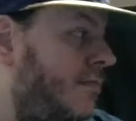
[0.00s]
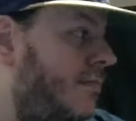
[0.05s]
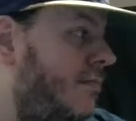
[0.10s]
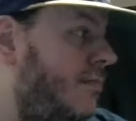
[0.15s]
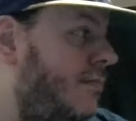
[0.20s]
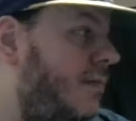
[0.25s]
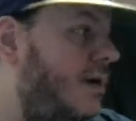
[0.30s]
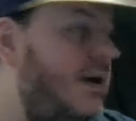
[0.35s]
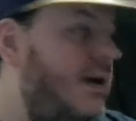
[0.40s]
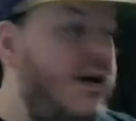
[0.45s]

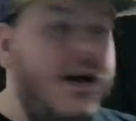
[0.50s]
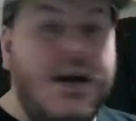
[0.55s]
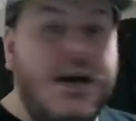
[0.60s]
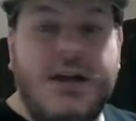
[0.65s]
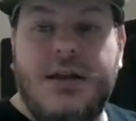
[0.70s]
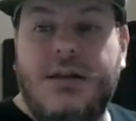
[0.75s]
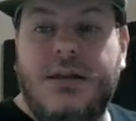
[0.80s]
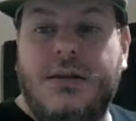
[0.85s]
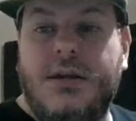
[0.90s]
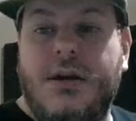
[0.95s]

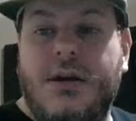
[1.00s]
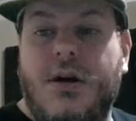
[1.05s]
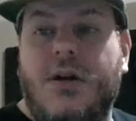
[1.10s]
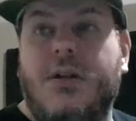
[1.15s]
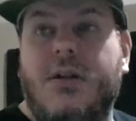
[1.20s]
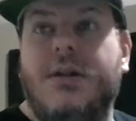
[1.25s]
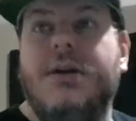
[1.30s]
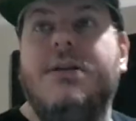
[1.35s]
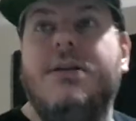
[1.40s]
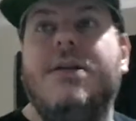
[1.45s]
the
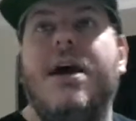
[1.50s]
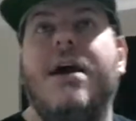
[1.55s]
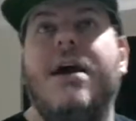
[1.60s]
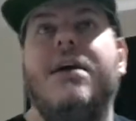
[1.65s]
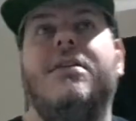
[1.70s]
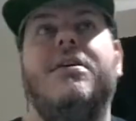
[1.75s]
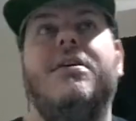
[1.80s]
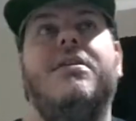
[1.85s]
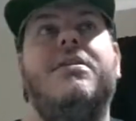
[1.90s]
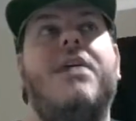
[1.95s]
only day
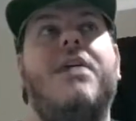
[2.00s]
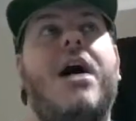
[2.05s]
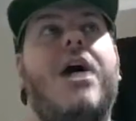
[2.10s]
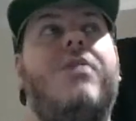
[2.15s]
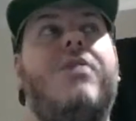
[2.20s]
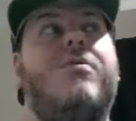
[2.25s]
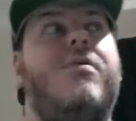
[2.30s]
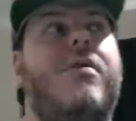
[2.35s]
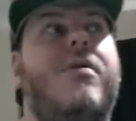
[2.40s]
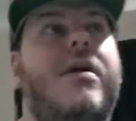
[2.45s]
it did
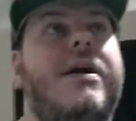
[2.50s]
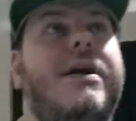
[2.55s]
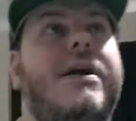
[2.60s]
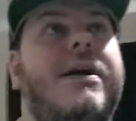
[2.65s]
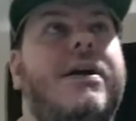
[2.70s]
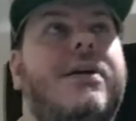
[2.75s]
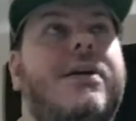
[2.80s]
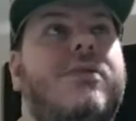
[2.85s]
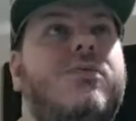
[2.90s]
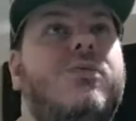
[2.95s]
not
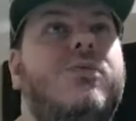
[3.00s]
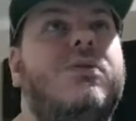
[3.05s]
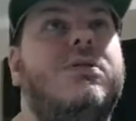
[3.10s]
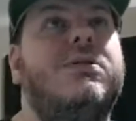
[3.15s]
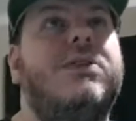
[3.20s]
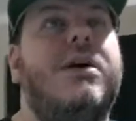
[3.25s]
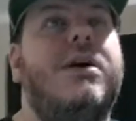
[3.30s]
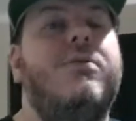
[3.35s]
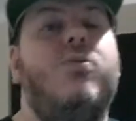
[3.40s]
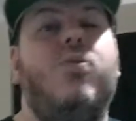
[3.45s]
rain
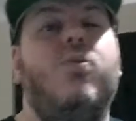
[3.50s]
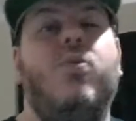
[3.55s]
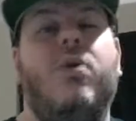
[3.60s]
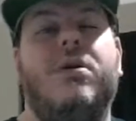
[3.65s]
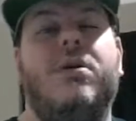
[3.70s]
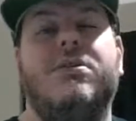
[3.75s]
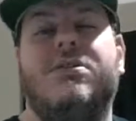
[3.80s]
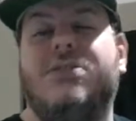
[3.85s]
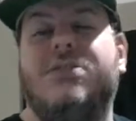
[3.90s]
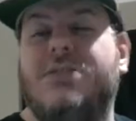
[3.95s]
was, I
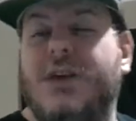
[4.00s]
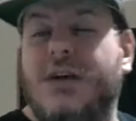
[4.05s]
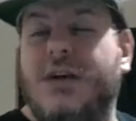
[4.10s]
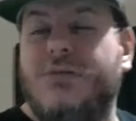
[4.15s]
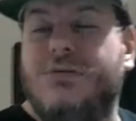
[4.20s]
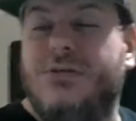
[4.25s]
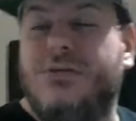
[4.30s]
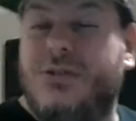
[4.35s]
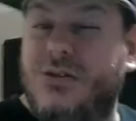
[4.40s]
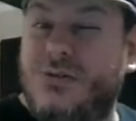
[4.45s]
want to say it
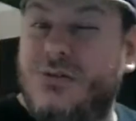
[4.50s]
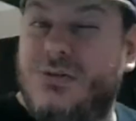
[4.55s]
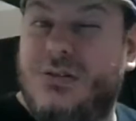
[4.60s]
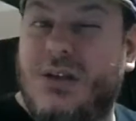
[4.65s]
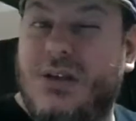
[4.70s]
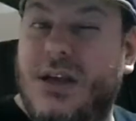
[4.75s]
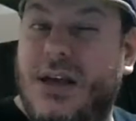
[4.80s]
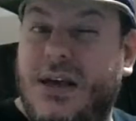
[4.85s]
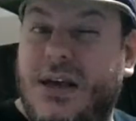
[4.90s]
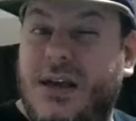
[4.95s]
was
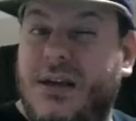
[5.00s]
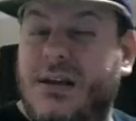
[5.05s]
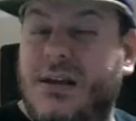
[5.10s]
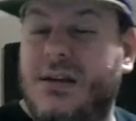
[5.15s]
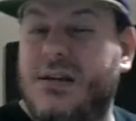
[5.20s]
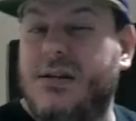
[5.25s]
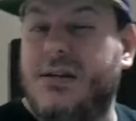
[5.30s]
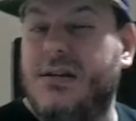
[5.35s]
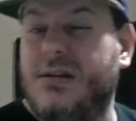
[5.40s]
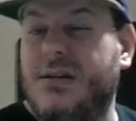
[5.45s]
Tuesday.
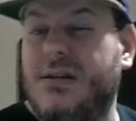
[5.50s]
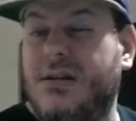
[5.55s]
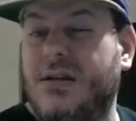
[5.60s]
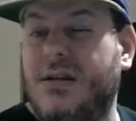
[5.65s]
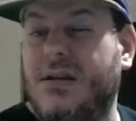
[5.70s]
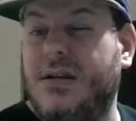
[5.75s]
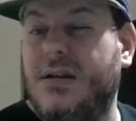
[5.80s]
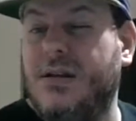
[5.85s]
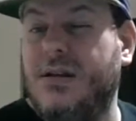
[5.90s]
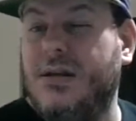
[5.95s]

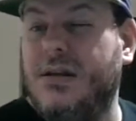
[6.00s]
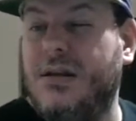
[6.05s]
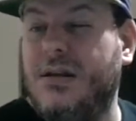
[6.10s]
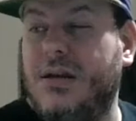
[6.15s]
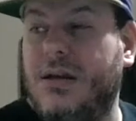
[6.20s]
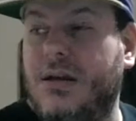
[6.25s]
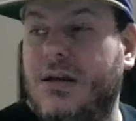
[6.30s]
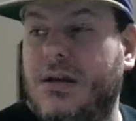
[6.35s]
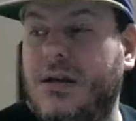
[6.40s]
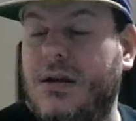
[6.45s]

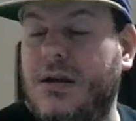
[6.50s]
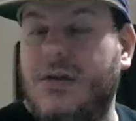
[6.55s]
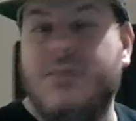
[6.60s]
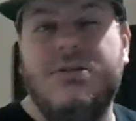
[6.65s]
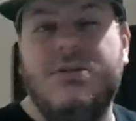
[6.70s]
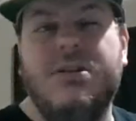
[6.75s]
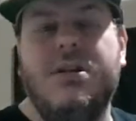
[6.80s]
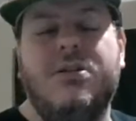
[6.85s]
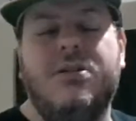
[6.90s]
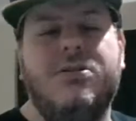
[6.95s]
It
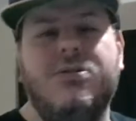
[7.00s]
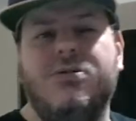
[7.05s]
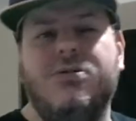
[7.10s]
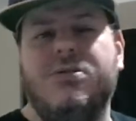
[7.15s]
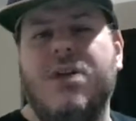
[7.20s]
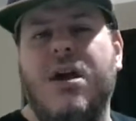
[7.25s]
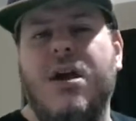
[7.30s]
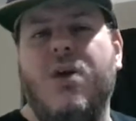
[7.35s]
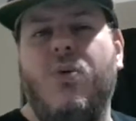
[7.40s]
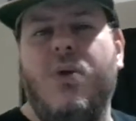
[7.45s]
was either
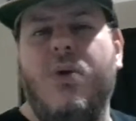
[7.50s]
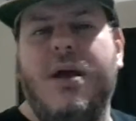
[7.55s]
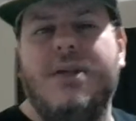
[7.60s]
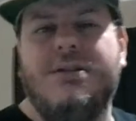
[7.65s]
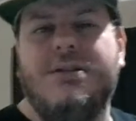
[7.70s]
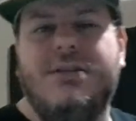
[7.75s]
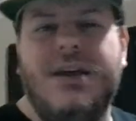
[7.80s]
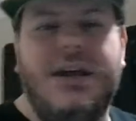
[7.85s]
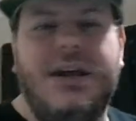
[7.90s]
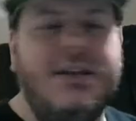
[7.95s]
Tuesday or
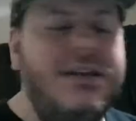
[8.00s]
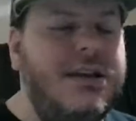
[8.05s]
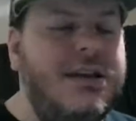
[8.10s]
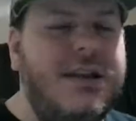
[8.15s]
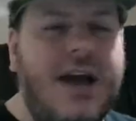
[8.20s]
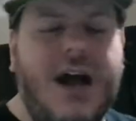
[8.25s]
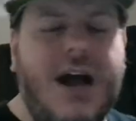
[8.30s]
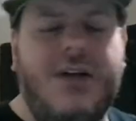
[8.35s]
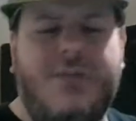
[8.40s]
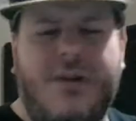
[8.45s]
Wednesday. It did
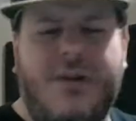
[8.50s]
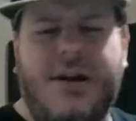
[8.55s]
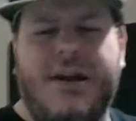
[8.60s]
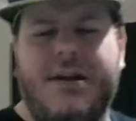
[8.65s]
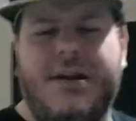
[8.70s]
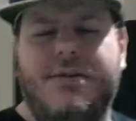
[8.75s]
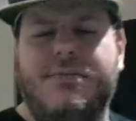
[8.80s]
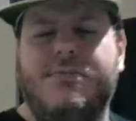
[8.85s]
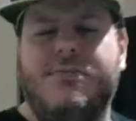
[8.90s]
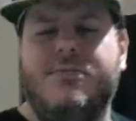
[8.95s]
not
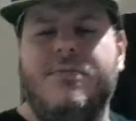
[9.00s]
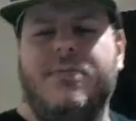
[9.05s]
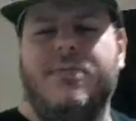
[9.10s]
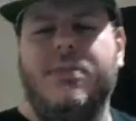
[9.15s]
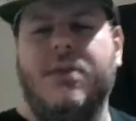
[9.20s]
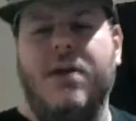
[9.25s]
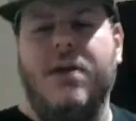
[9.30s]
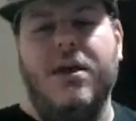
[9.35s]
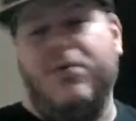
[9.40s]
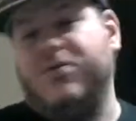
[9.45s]
rain.
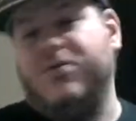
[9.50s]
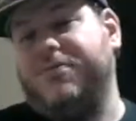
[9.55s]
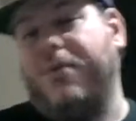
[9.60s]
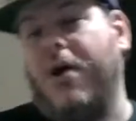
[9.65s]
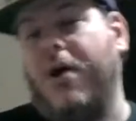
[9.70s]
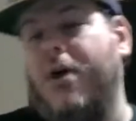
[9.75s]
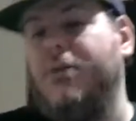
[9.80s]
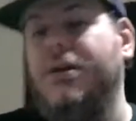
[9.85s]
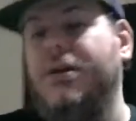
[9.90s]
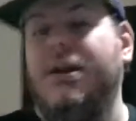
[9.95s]
It was
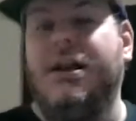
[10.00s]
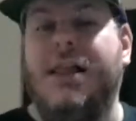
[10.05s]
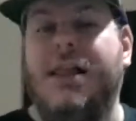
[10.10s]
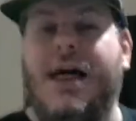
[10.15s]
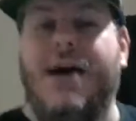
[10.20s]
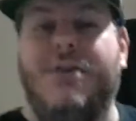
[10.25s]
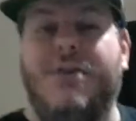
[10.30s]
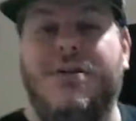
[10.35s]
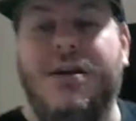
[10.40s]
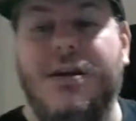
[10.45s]
partly
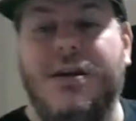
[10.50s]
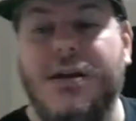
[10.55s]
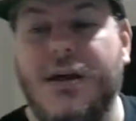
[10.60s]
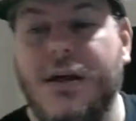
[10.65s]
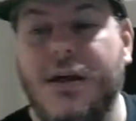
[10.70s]
cloudy.